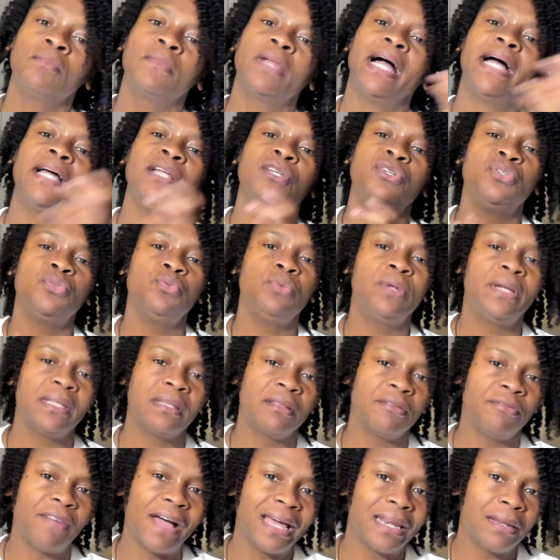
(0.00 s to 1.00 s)
I do get
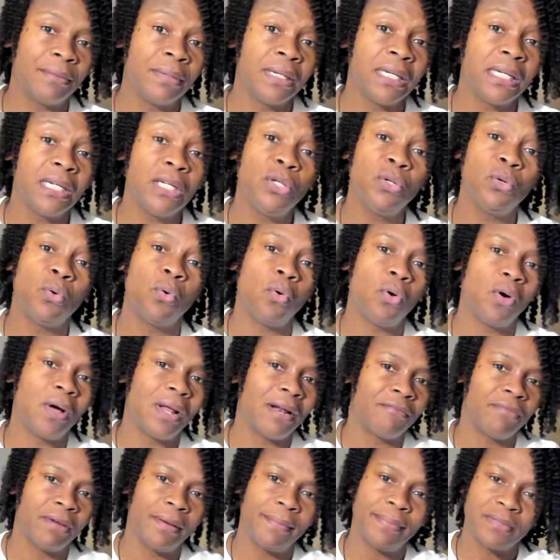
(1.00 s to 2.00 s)
the vitamin E oil.
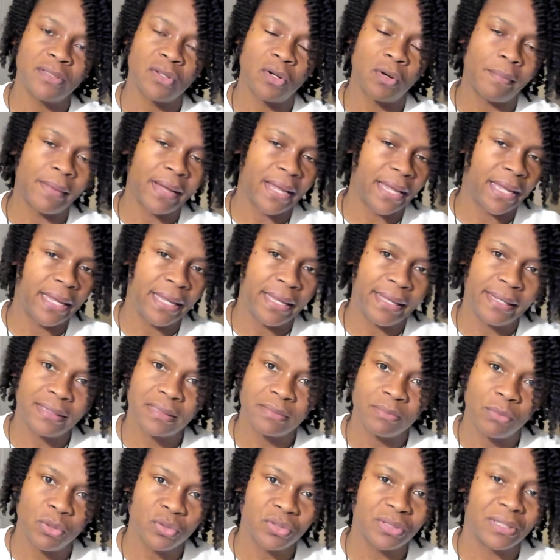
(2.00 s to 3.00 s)
I rubs it on my
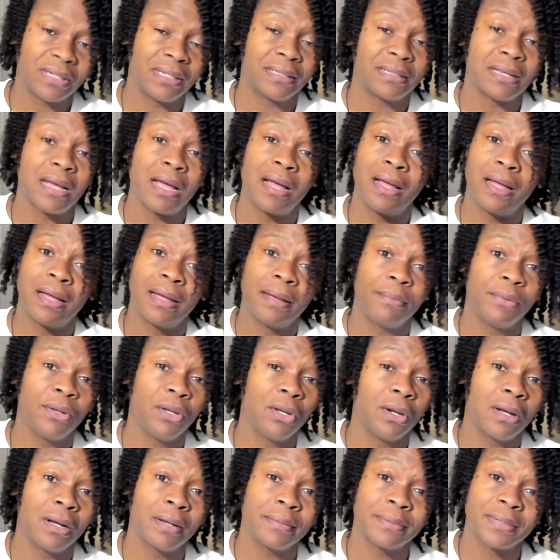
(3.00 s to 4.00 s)
hands most of the time. You
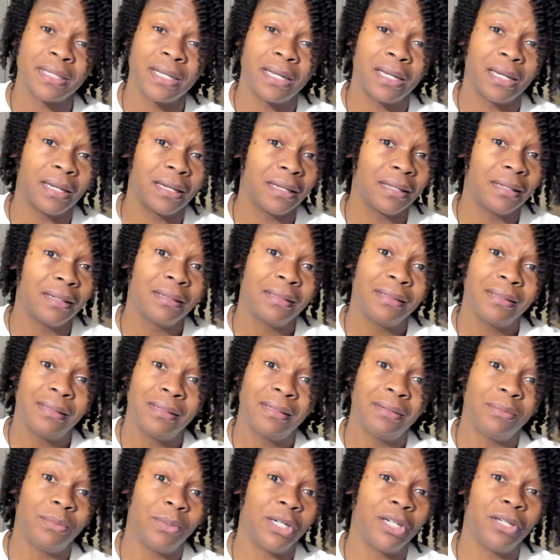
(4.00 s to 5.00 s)
know what I'm saying?
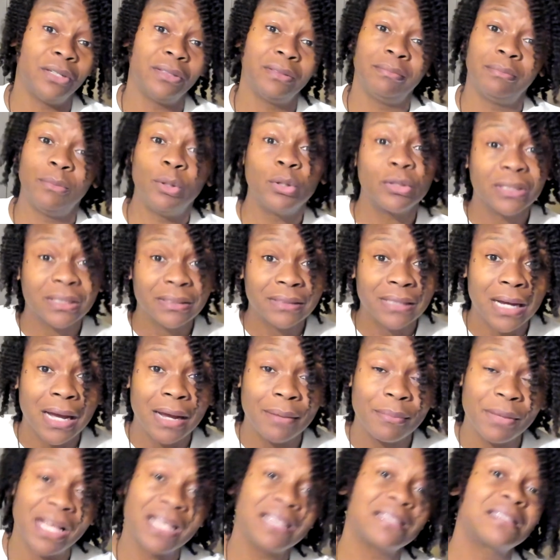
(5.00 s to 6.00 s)
Well, most of the
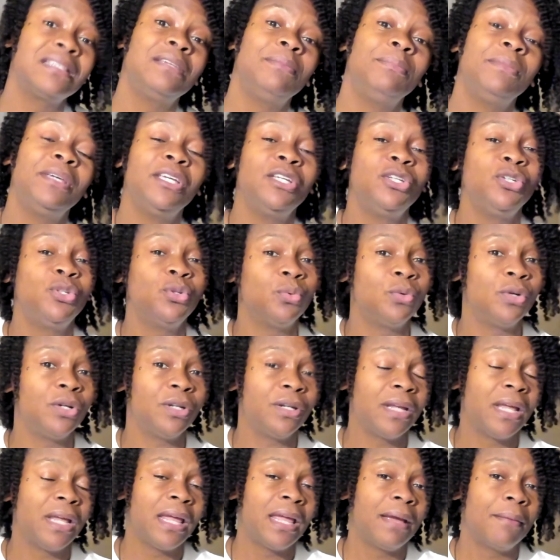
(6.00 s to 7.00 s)
time y'all see me
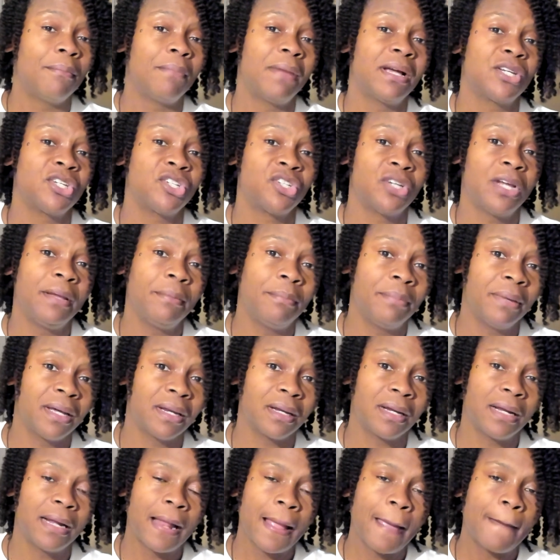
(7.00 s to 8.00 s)
doing my shea
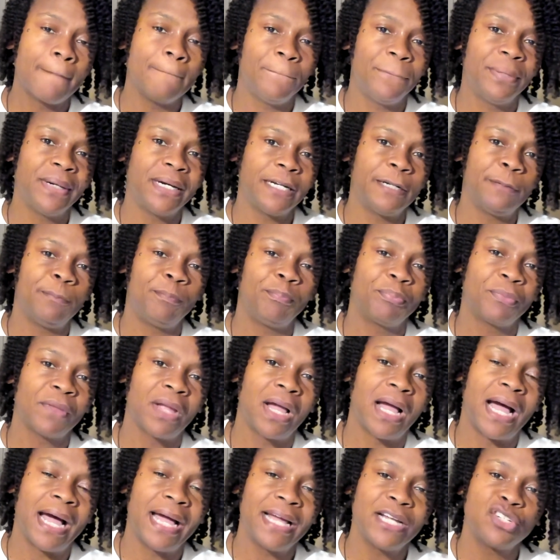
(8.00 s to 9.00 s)
butter, but
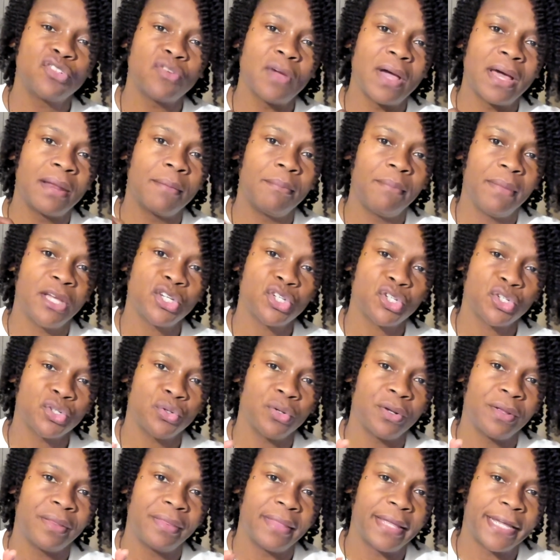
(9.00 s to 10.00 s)
I try to make
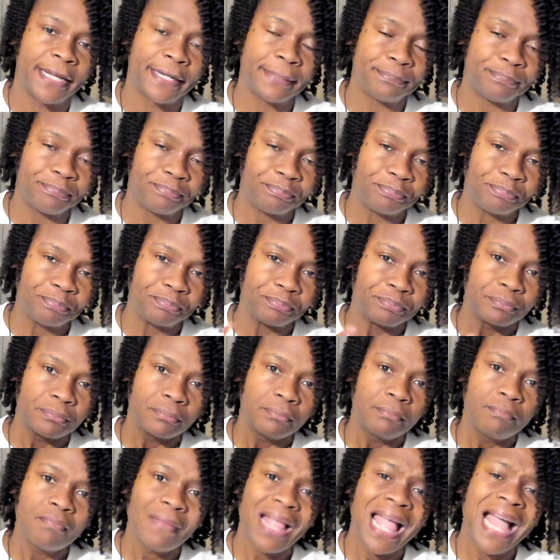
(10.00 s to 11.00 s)
sure that
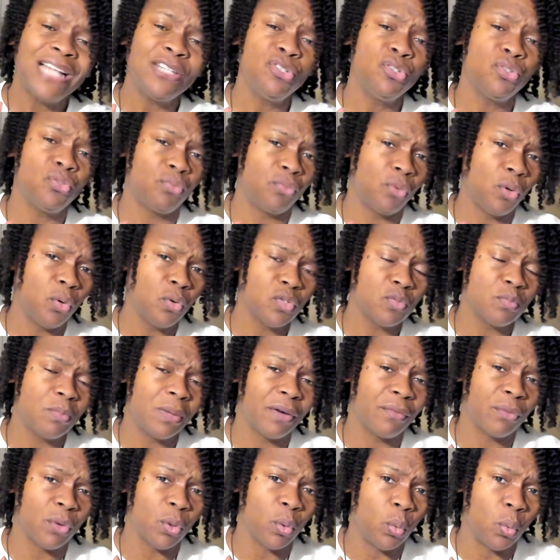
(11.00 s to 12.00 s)
I do the
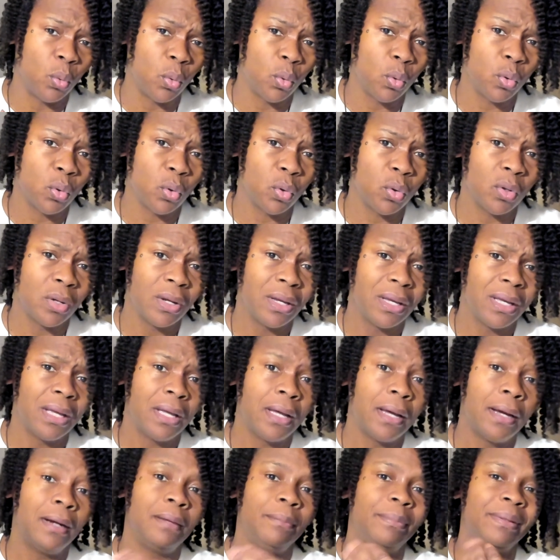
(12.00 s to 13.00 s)
rosemary oil
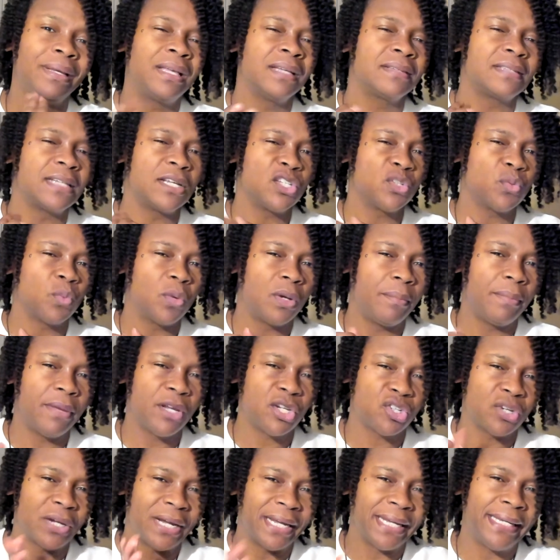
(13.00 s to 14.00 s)
because I just want to make
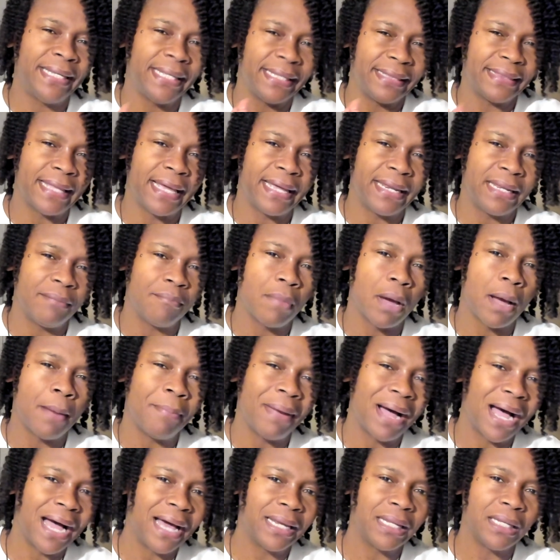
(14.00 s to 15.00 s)
sure I get that in my
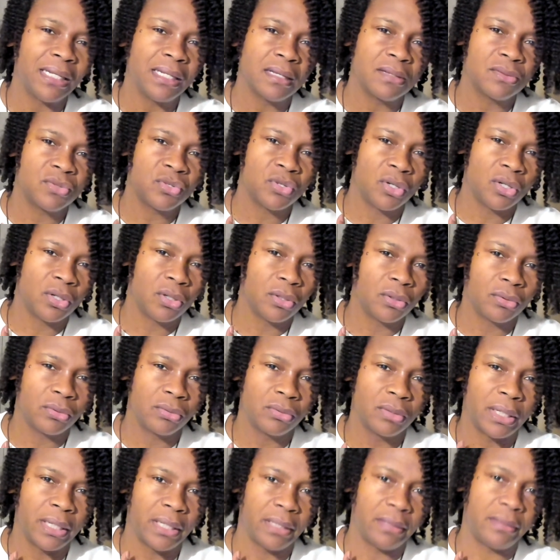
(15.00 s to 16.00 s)
body because, you know,
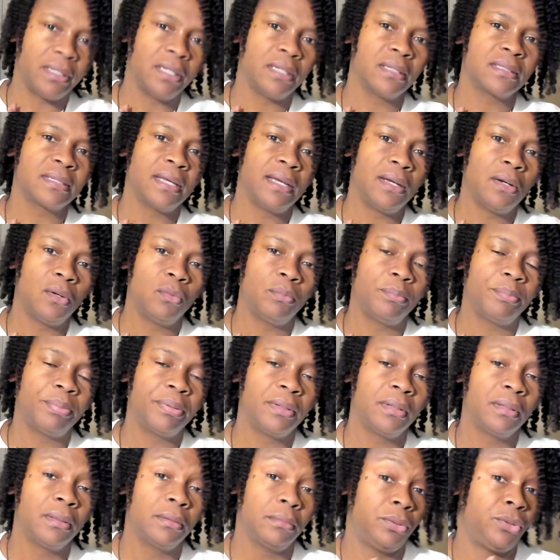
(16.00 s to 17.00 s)
it does help
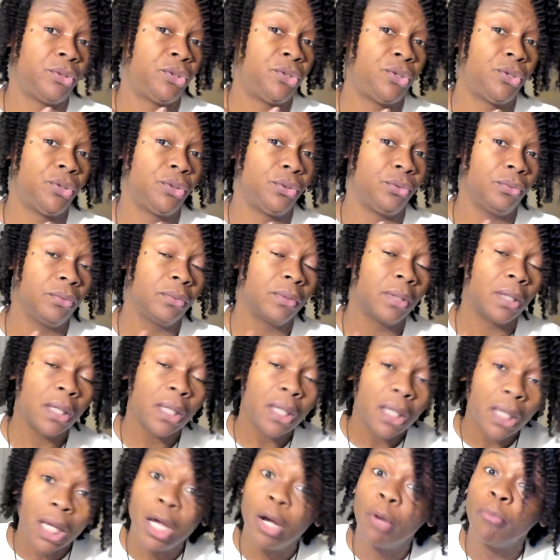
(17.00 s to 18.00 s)
shoot
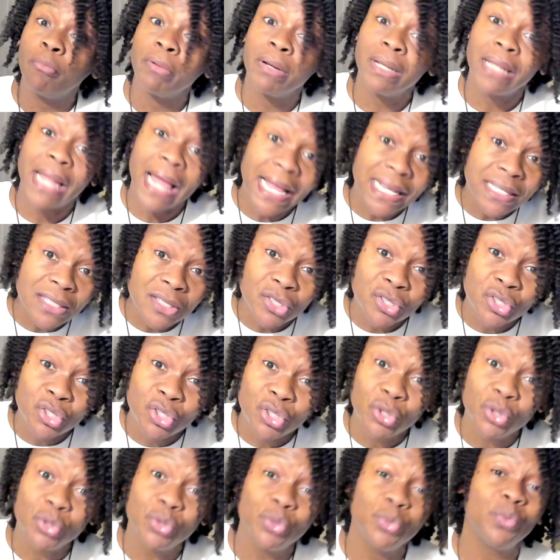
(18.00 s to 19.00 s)
help relaxes
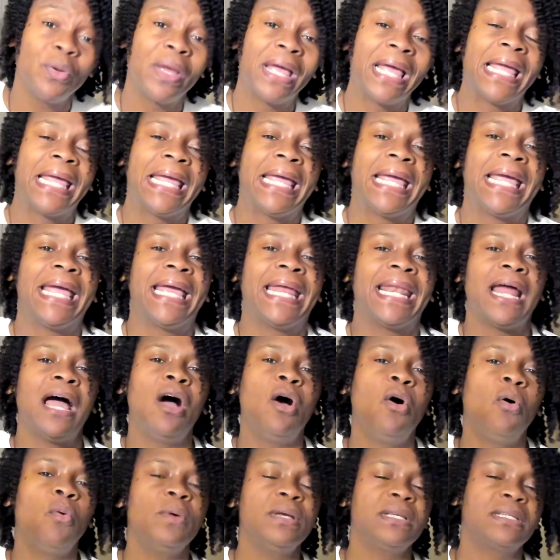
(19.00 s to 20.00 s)
you. And I
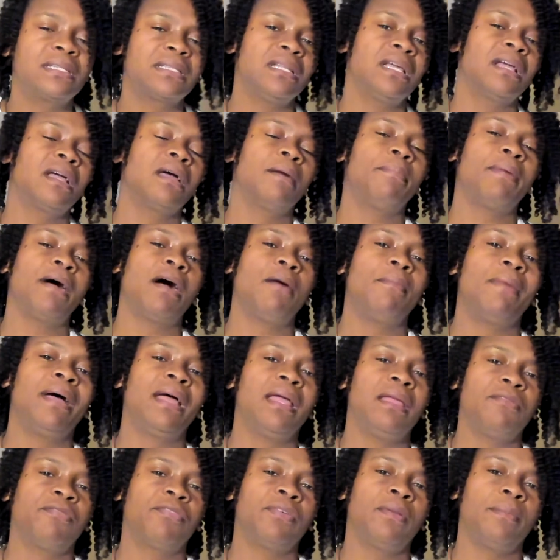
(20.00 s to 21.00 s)
always think about my
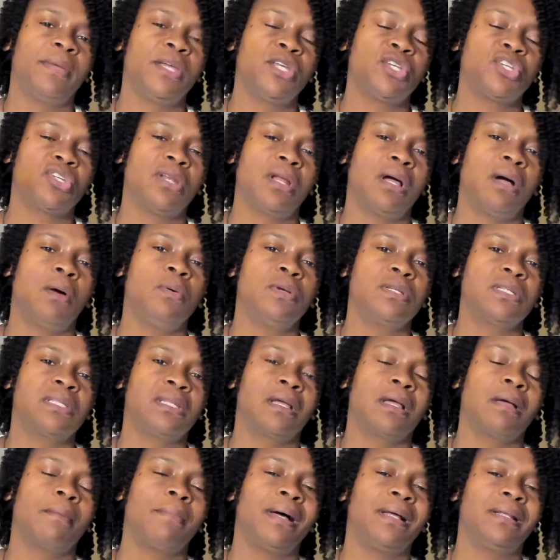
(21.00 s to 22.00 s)
inflammation. I always
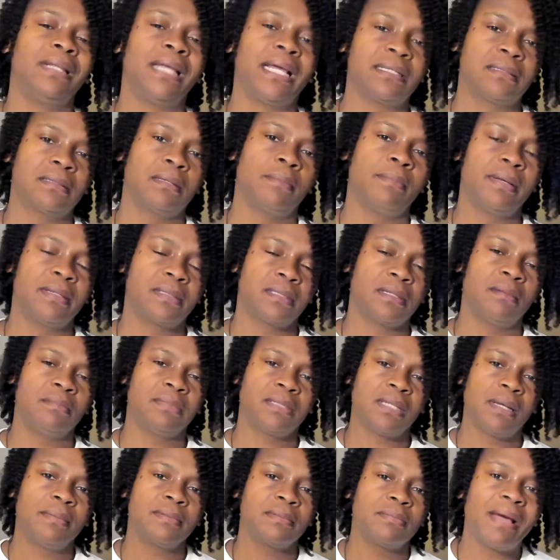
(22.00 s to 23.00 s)
think about like some
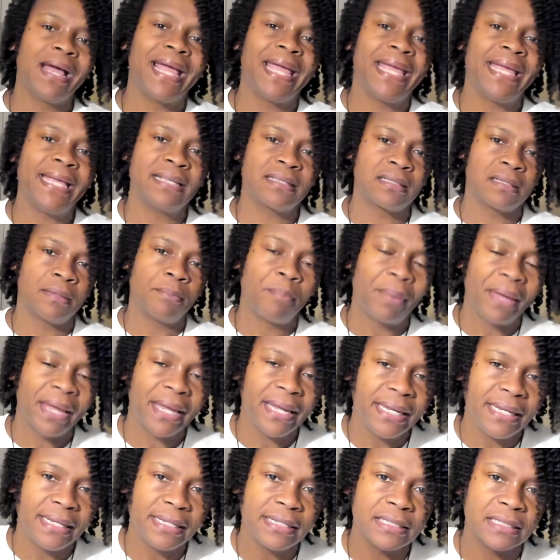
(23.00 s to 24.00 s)
sometimes my aches and
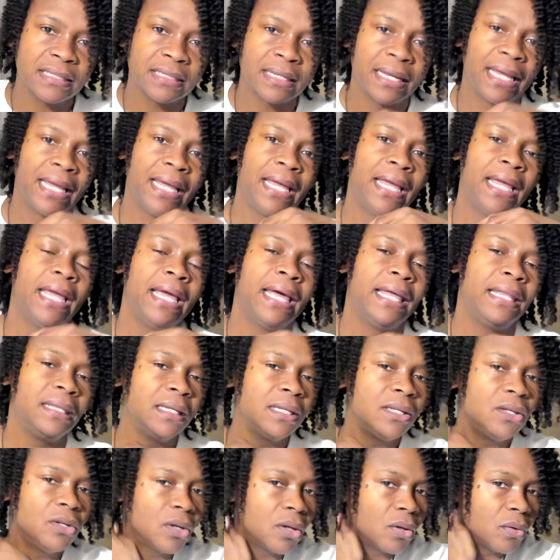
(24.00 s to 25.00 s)
pains. And
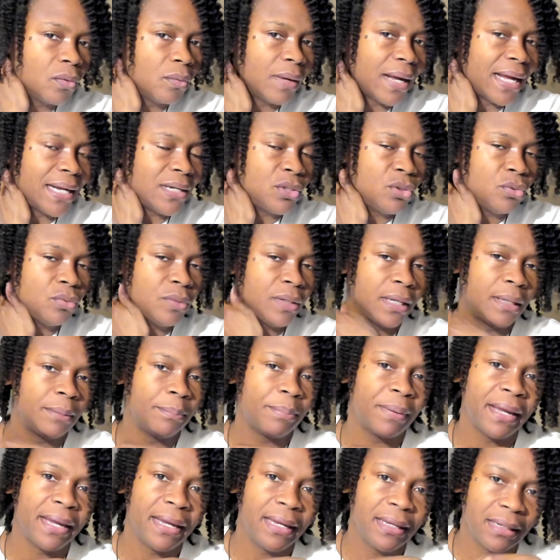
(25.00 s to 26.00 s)
then, you know, I do get
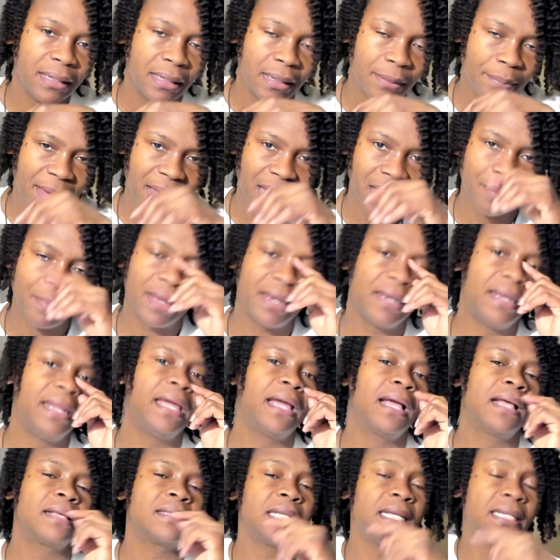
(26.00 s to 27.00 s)
pain in the back of my
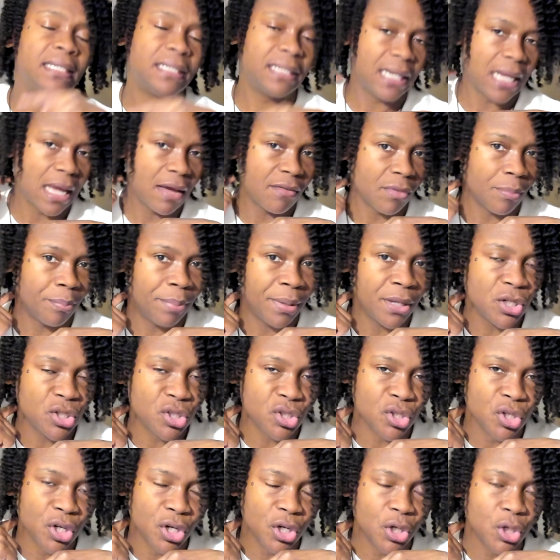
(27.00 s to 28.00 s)
neck because I did have a
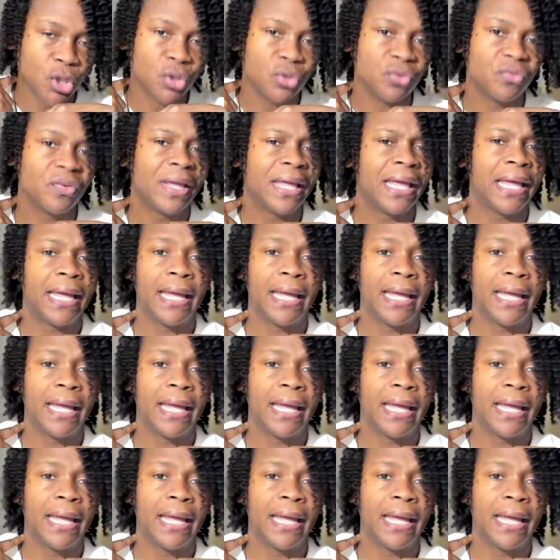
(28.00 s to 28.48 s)
pinched nerve.